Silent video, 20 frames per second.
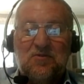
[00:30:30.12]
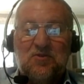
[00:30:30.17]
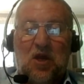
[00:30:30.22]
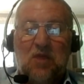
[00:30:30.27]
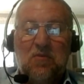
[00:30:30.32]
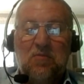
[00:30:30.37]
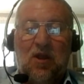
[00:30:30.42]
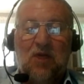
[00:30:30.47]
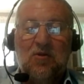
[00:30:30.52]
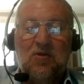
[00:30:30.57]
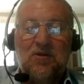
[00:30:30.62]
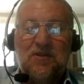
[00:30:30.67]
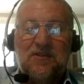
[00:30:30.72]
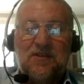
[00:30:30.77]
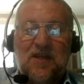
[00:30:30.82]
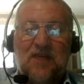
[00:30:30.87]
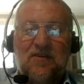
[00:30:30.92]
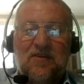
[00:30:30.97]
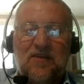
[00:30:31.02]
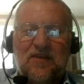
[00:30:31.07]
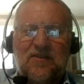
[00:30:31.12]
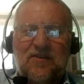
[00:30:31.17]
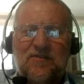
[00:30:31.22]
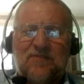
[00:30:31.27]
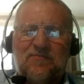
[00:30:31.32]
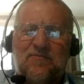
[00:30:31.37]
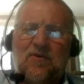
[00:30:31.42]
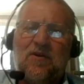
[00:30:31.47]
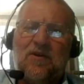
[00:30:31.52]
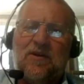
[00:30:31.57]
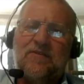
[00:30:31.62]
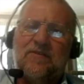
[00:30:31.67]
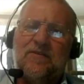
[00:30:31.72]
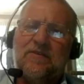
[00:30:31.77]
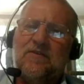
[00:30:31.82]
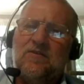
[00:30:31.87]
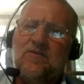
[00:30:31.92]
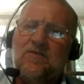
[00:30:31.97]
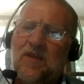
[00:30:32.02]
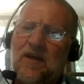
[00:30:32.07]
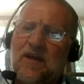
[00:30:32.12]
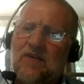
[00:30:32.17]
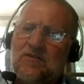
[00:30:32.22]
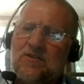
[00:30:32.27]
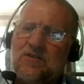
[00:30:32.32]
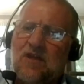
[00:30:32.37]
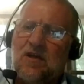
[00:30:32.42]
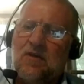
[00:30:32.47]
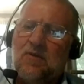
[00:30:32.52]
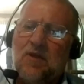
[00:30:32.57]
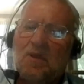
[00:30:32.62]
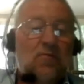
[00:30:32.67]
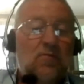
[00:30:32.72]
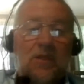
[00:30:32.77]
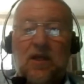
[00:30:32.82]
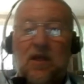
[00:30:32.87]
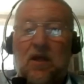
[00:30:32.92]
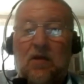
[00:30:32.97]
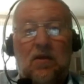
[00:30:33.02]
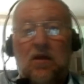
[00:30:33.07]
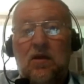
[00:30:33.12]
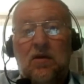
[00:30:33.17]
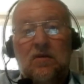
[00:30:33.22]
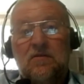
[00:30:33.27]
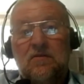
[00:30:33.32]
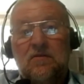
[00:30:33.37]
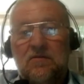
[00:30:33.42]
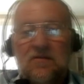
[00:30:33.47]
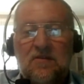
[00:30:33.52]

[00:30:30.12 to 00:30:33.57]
Joe Blow has said this, right? And who the hell's Joe Blow? We don't know.